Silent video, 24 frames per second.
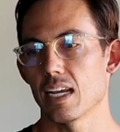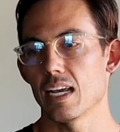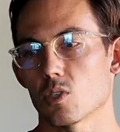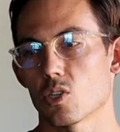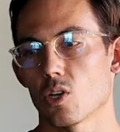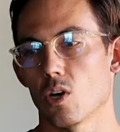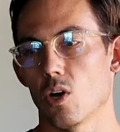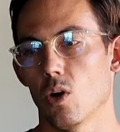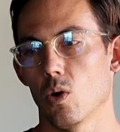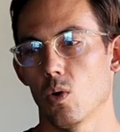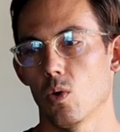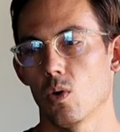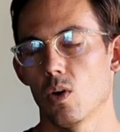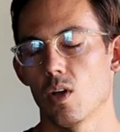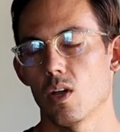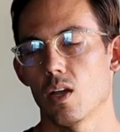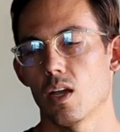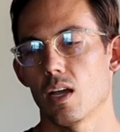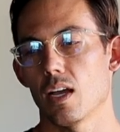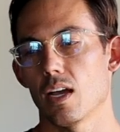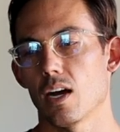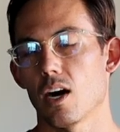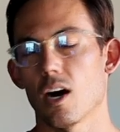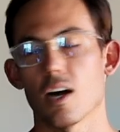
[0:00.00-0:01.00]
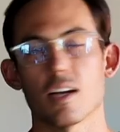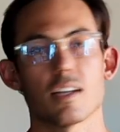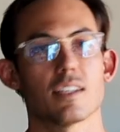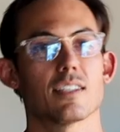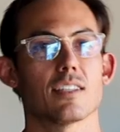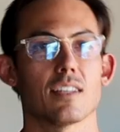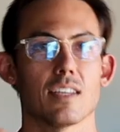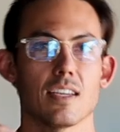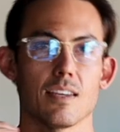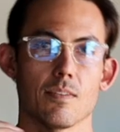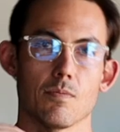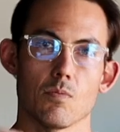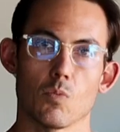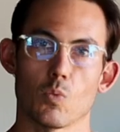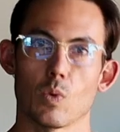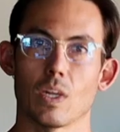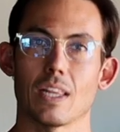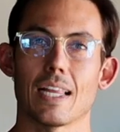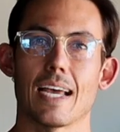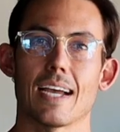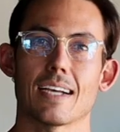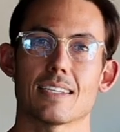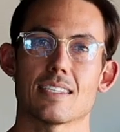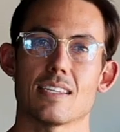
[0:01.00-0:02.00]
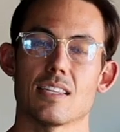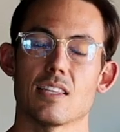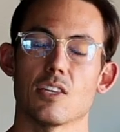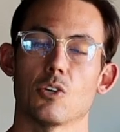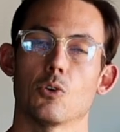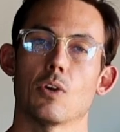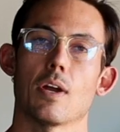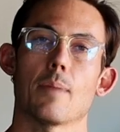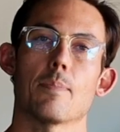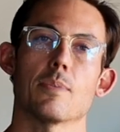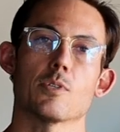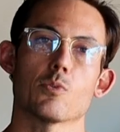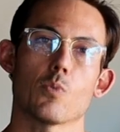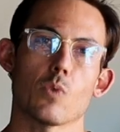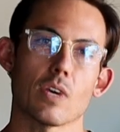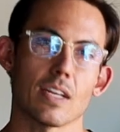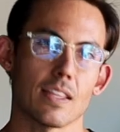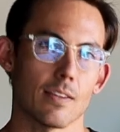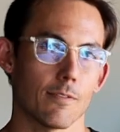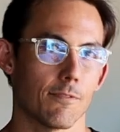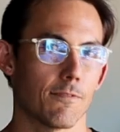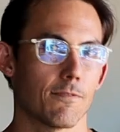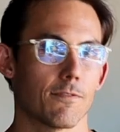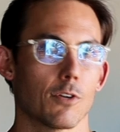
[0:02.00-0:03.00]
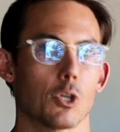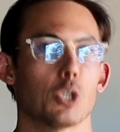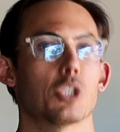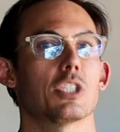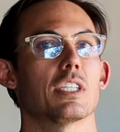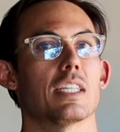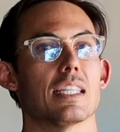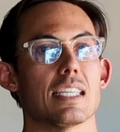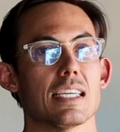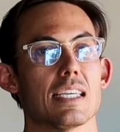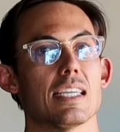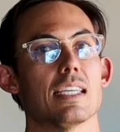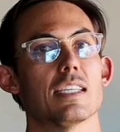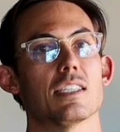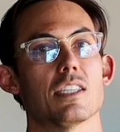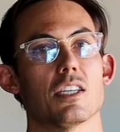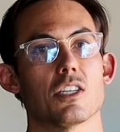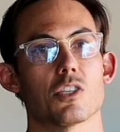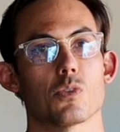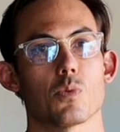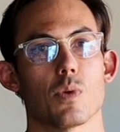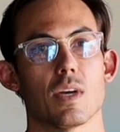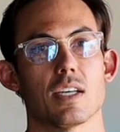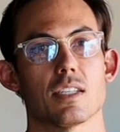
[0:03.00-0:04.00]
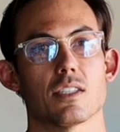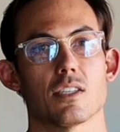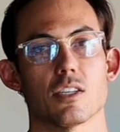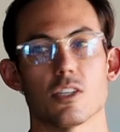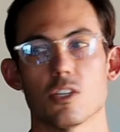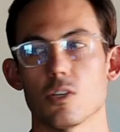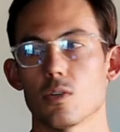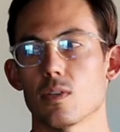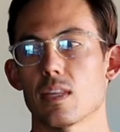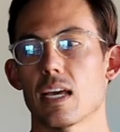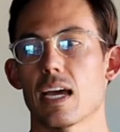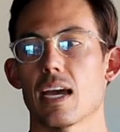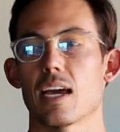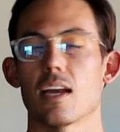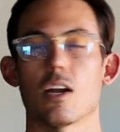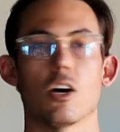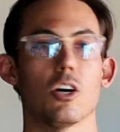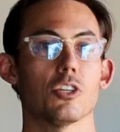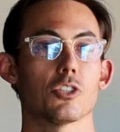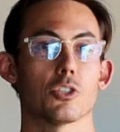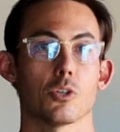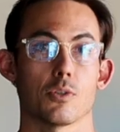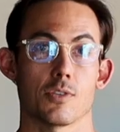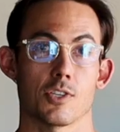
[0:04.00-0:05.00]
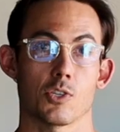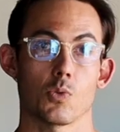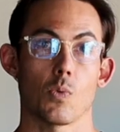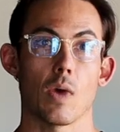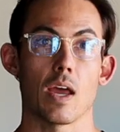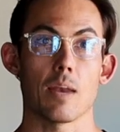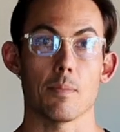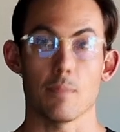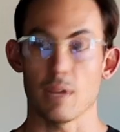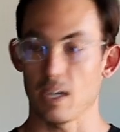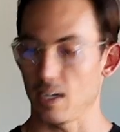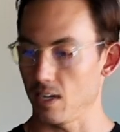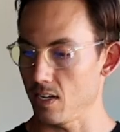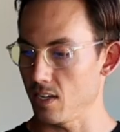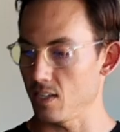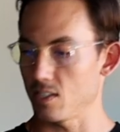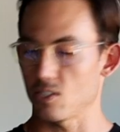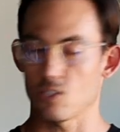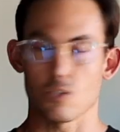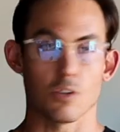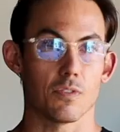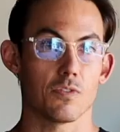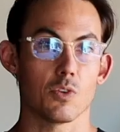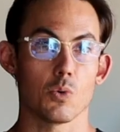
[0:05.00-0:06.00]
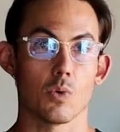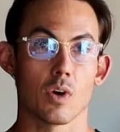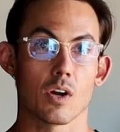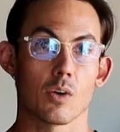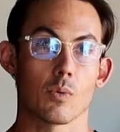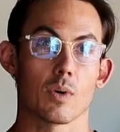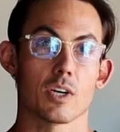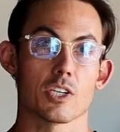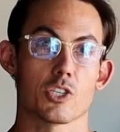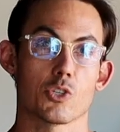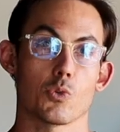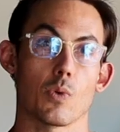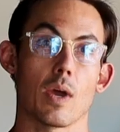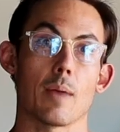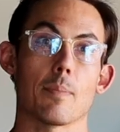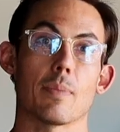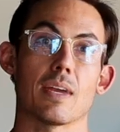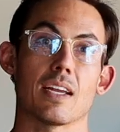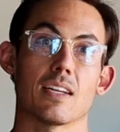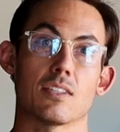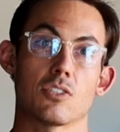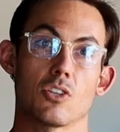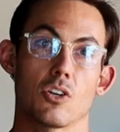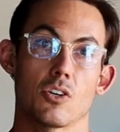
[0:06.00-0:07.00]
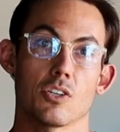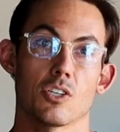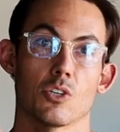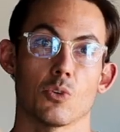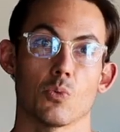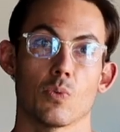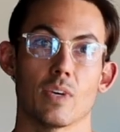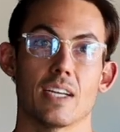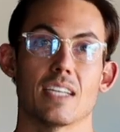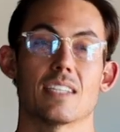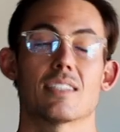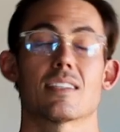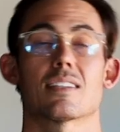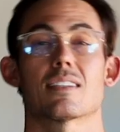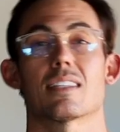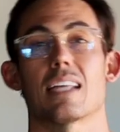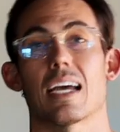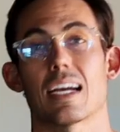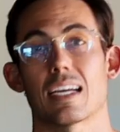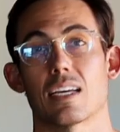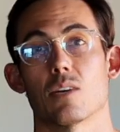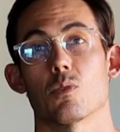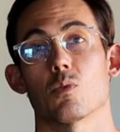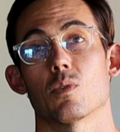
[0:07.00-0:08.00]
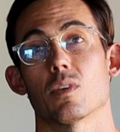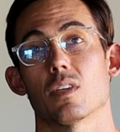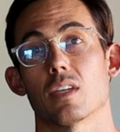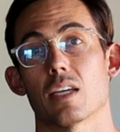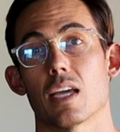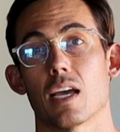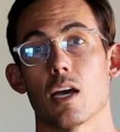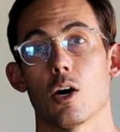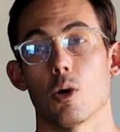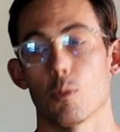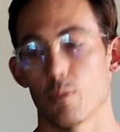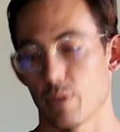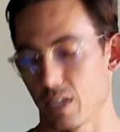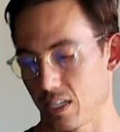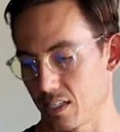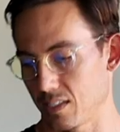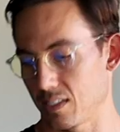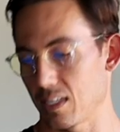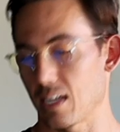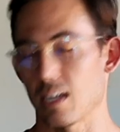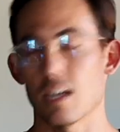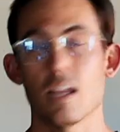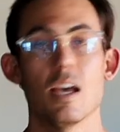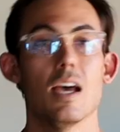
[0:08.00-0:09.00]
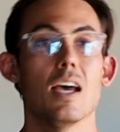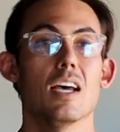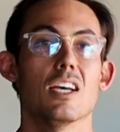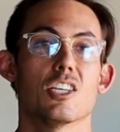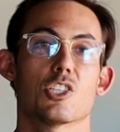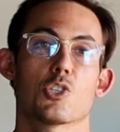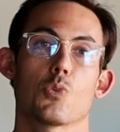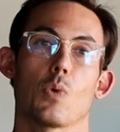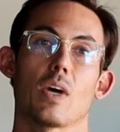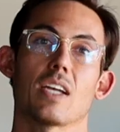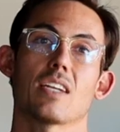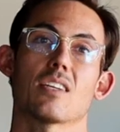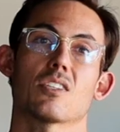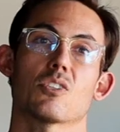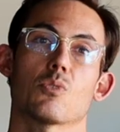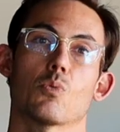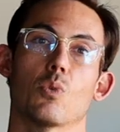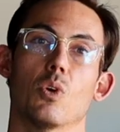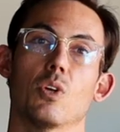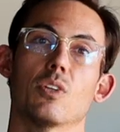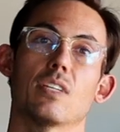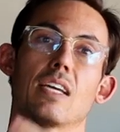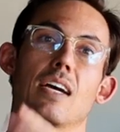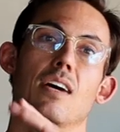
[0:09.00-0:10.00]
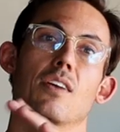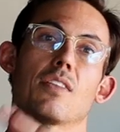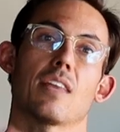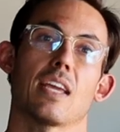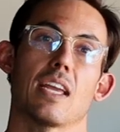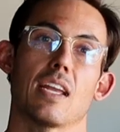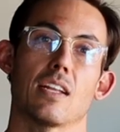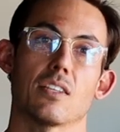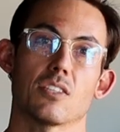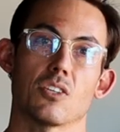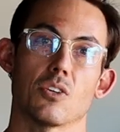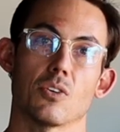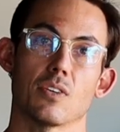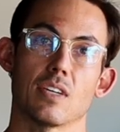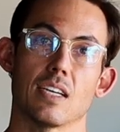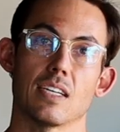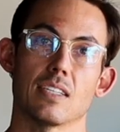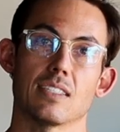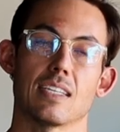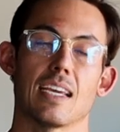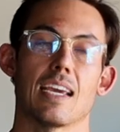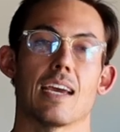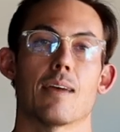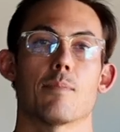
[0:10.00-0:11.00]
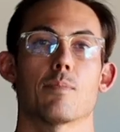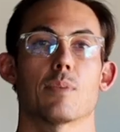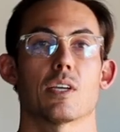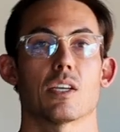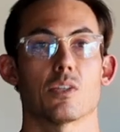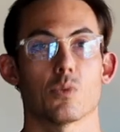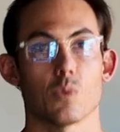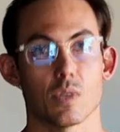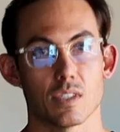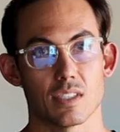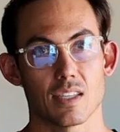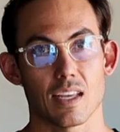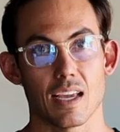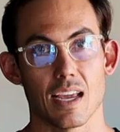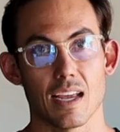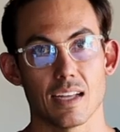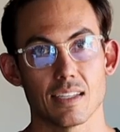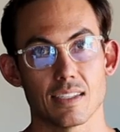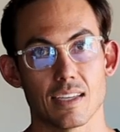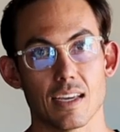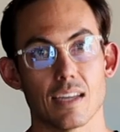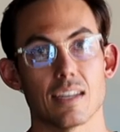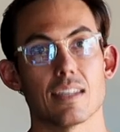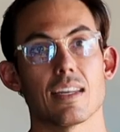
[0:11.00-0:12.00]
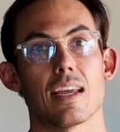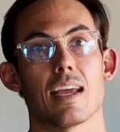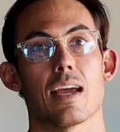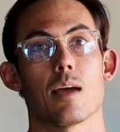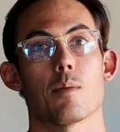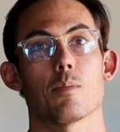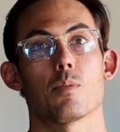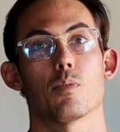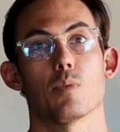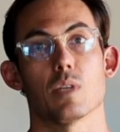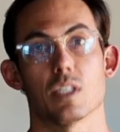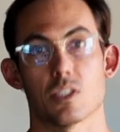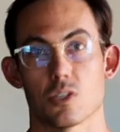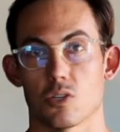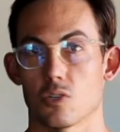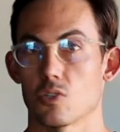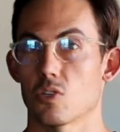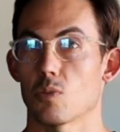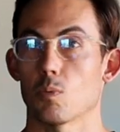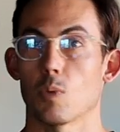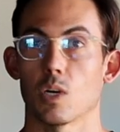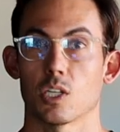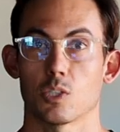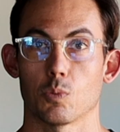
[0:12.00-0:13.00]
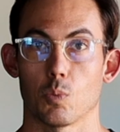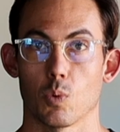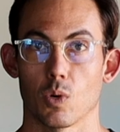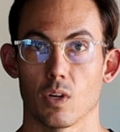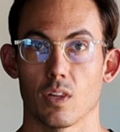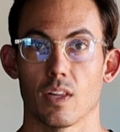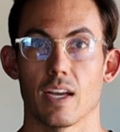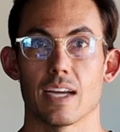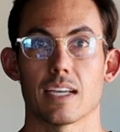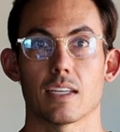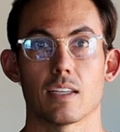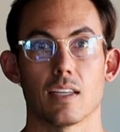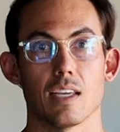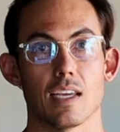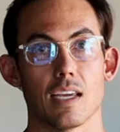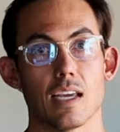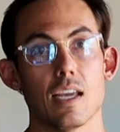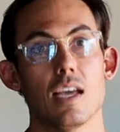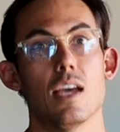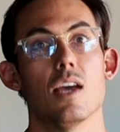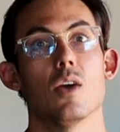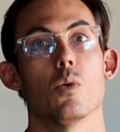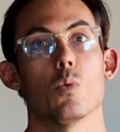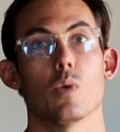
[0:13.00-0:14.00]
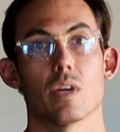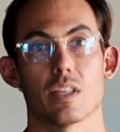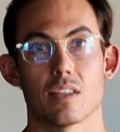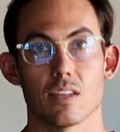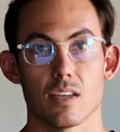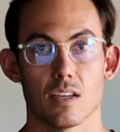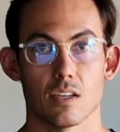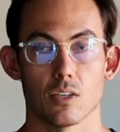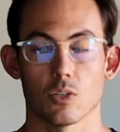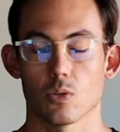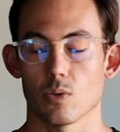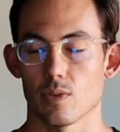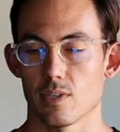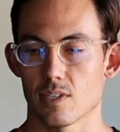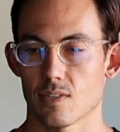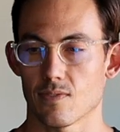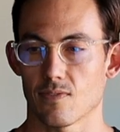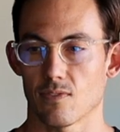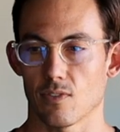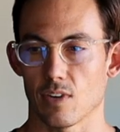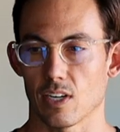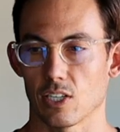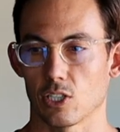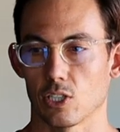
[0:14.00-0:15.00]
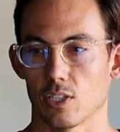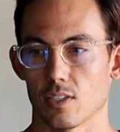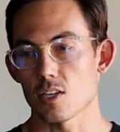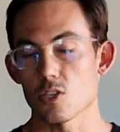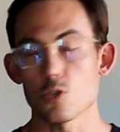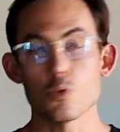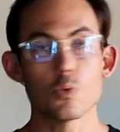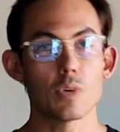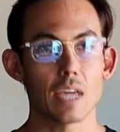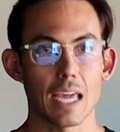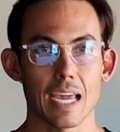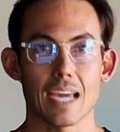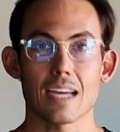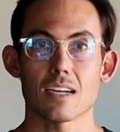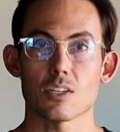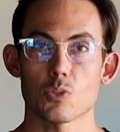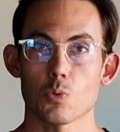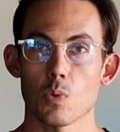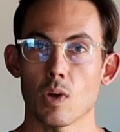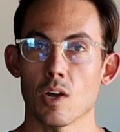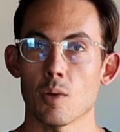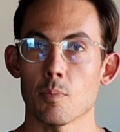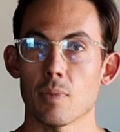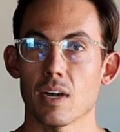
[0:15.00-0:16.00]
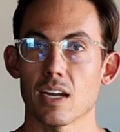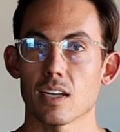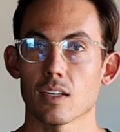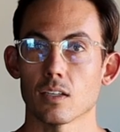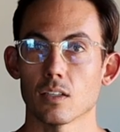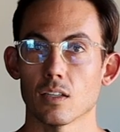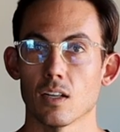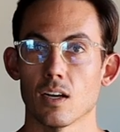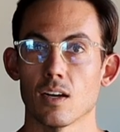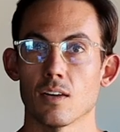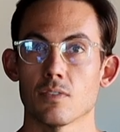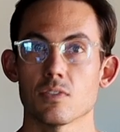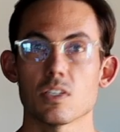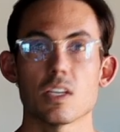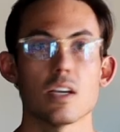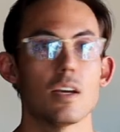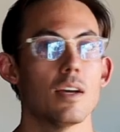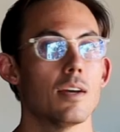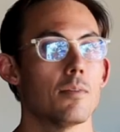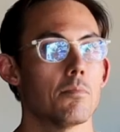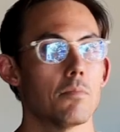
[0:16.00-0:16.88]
So honestly, relaxing the grip is one of the first and the easiest ways to do that. Also sweat maintenance. So if you want to wear sweatbands on your wrists, that can really help, because then sweat doesn't roll down, the hands don't get damp, because once the hands get damp, blisters are much more likely with increased friction. You can as well buy gloves.